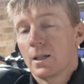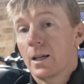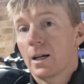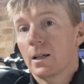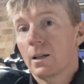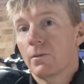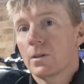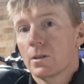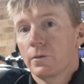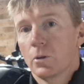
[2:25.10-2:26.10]
Now, if
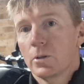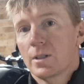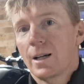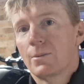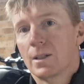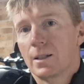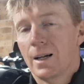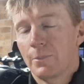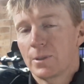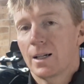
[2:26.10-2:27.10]
there's a four-state
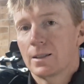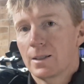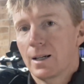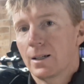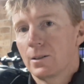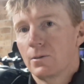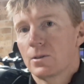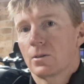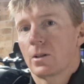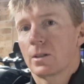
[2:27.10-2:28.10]
update done and you've
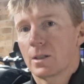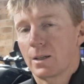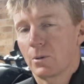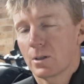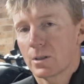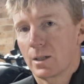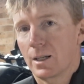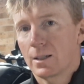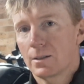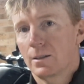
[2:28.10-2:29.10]
still got the T-box
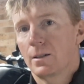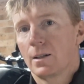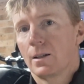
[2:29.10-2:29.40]
connected